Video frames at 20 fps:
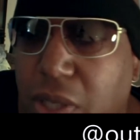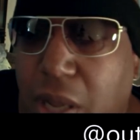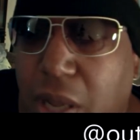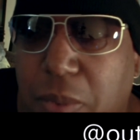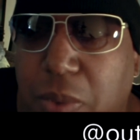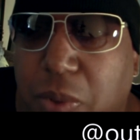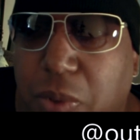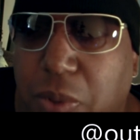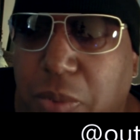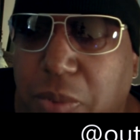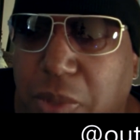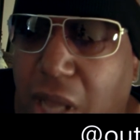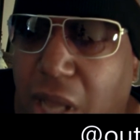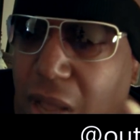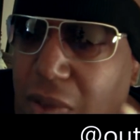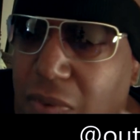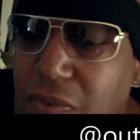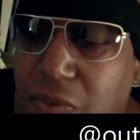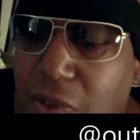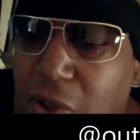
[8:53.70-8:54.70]
a couple groups,
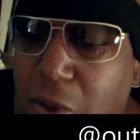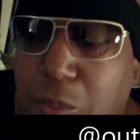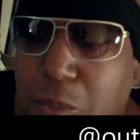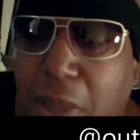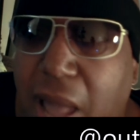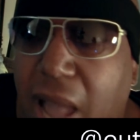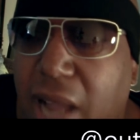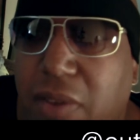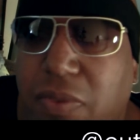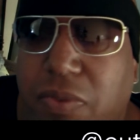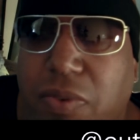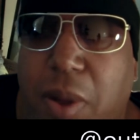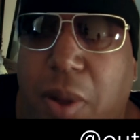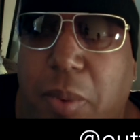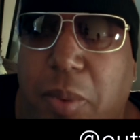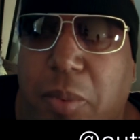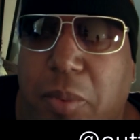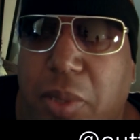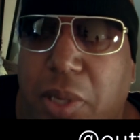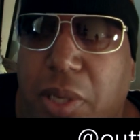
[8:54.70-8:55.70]
I fell back
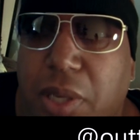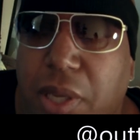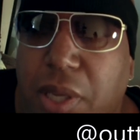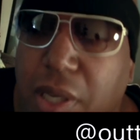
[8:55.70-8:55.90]
from them.